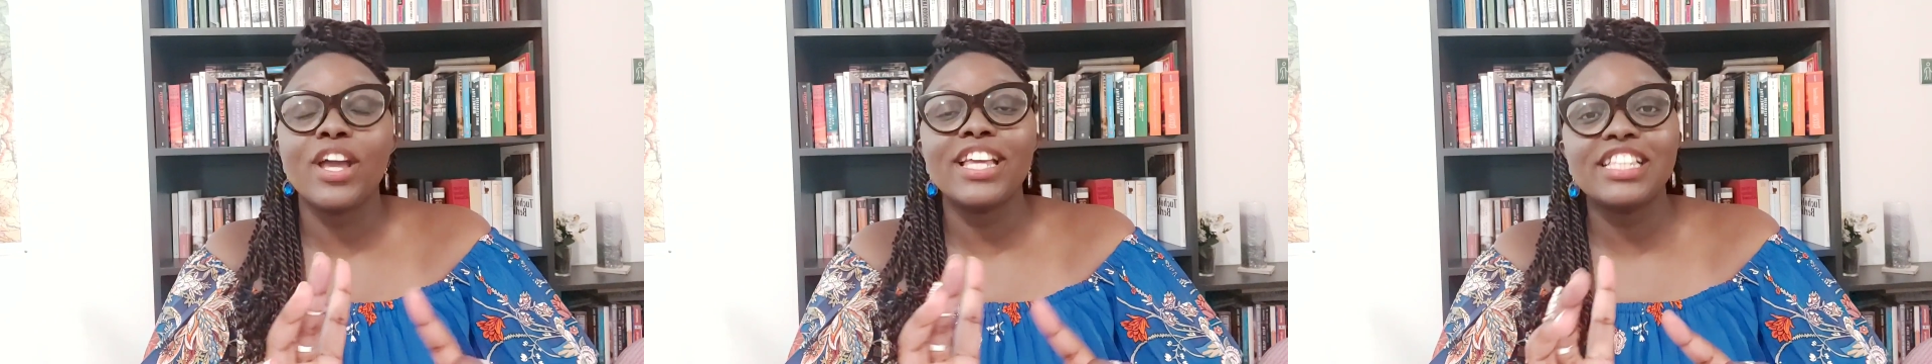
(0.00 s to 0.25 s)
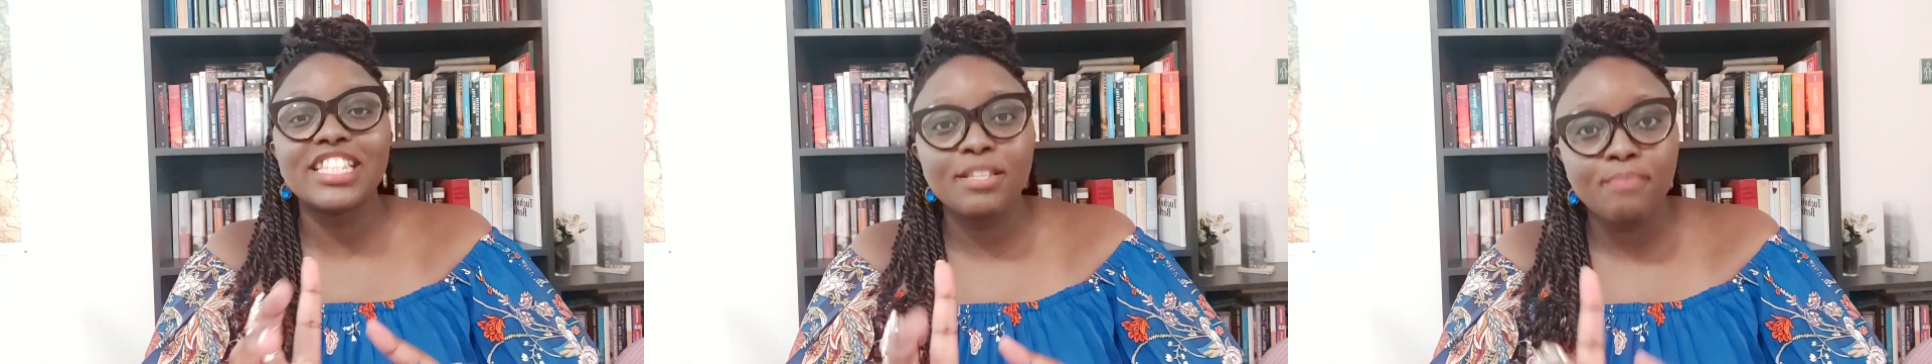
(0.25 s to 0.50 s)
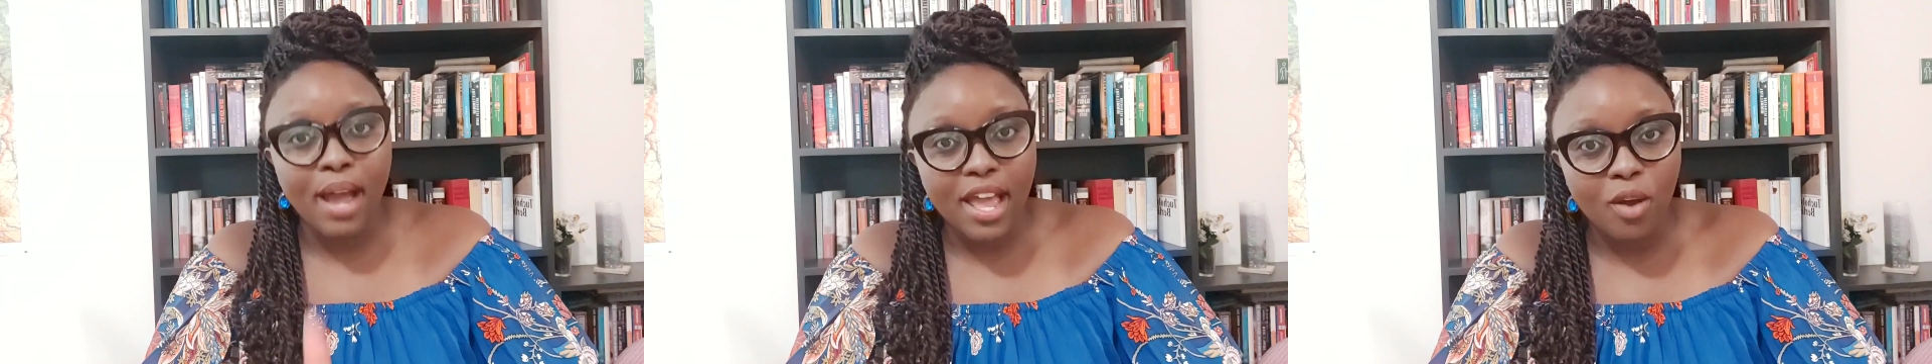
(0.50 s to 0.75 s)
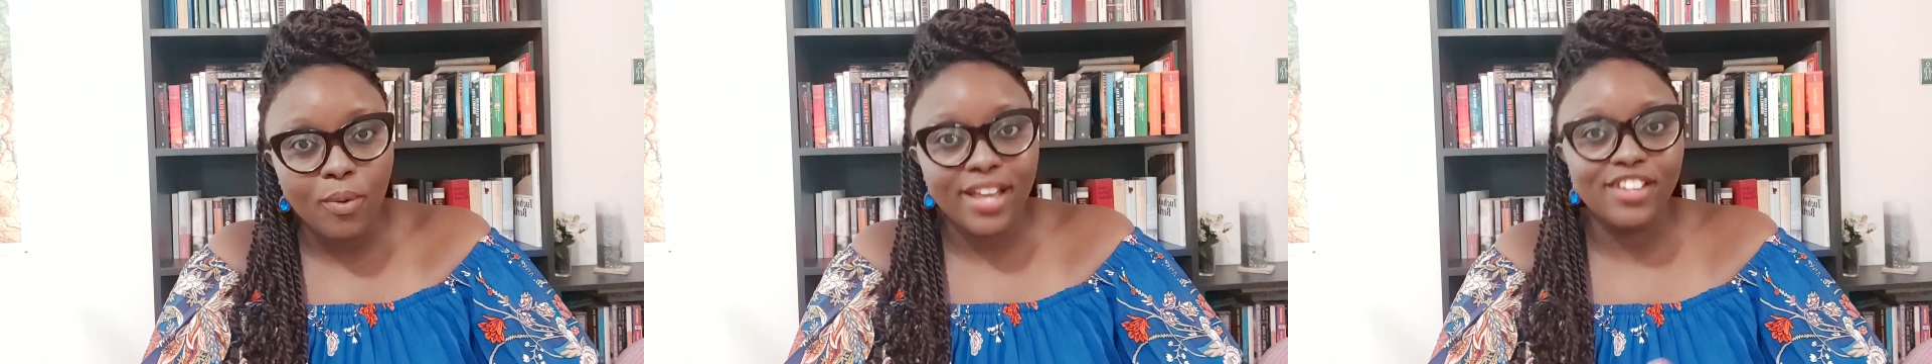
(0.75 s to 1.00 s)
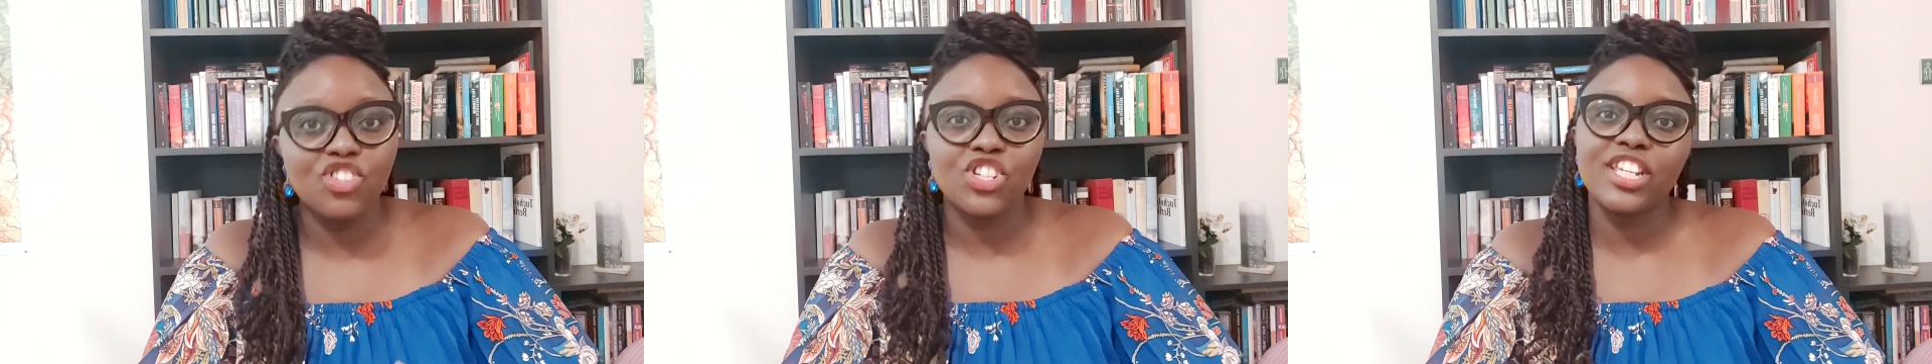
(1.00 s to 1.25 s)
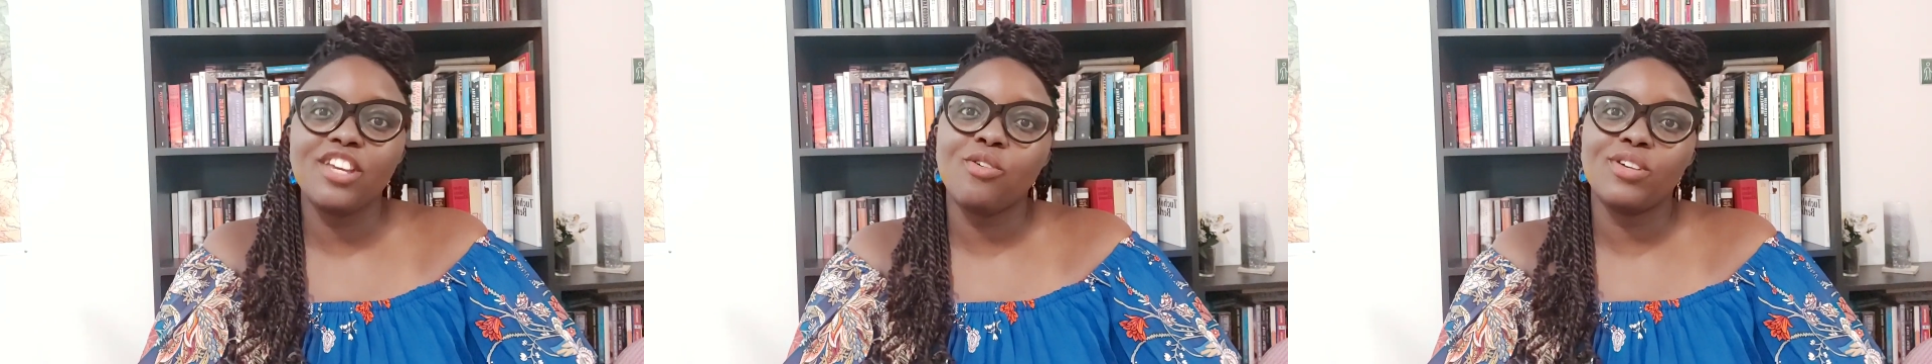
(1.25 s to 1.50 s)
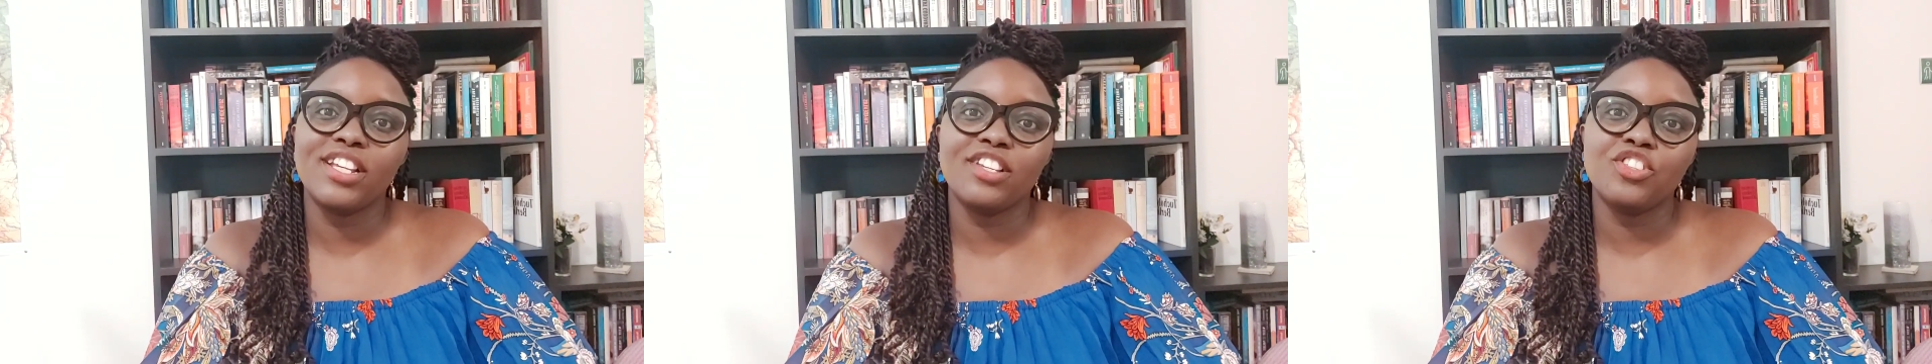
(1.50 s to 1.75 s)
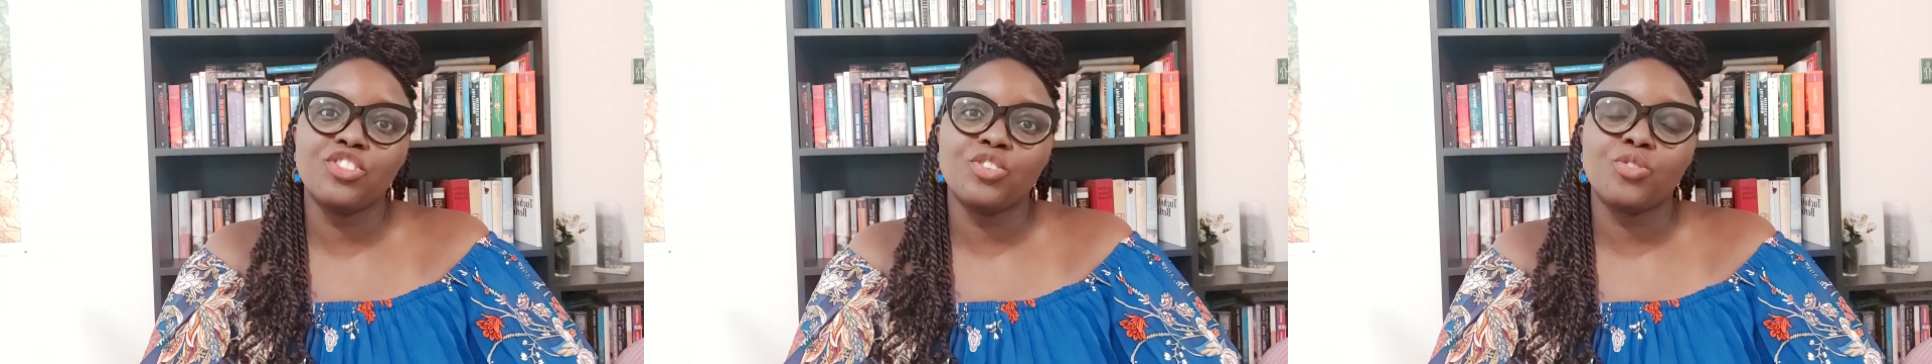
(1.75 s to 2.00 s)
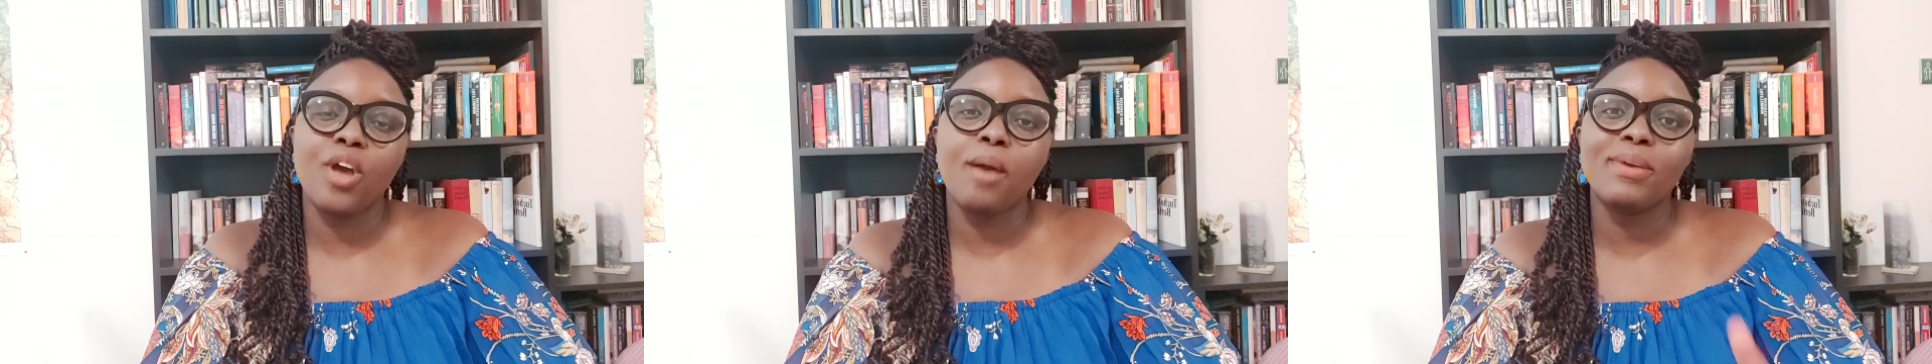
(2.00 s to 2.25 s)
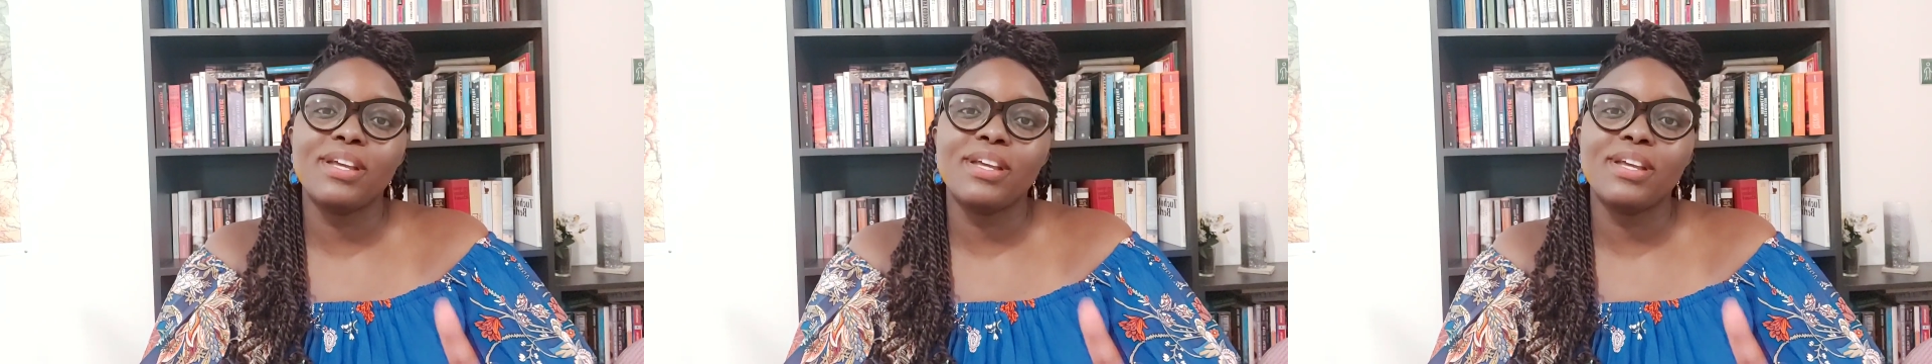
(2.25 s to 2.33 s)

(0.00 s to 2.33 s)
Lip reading: Inspire YG on Instagram